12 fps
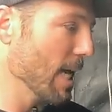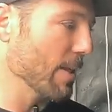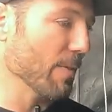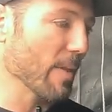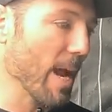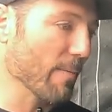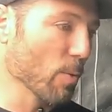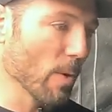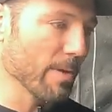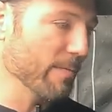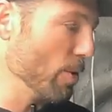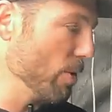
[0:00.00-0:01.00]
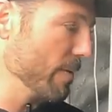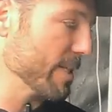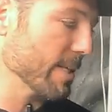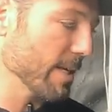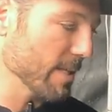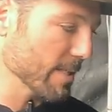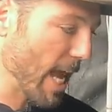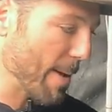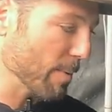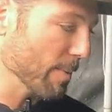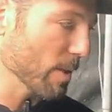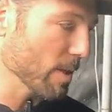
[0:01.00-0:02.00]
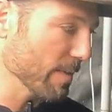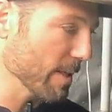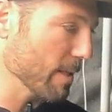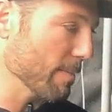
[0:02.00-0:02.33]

I think that every one of you is capable of it.